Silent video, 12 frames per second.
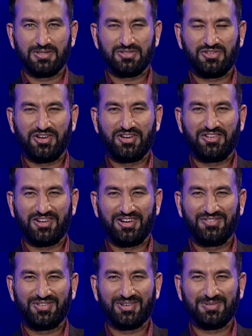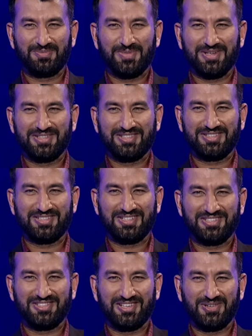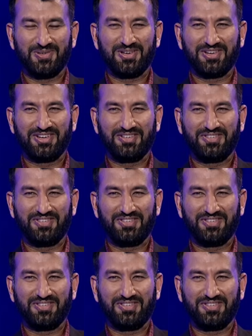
Straight drive from Sachin Tendulkar,